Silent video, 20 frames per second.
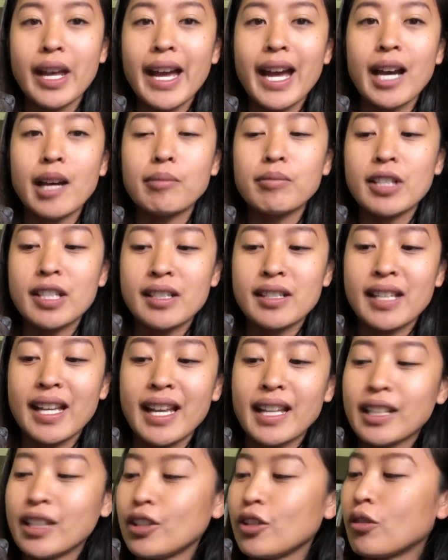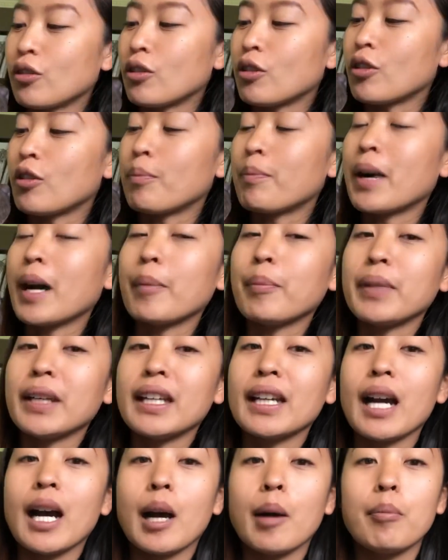help to set your
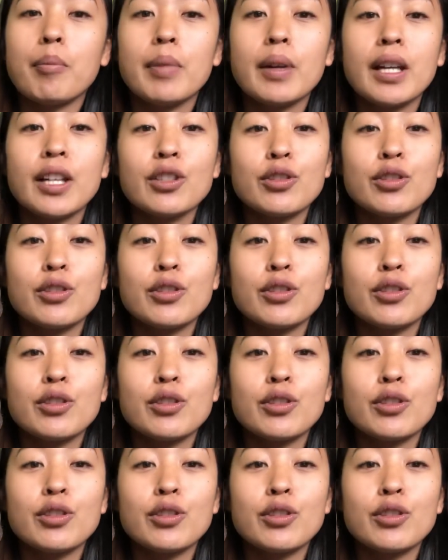puppy up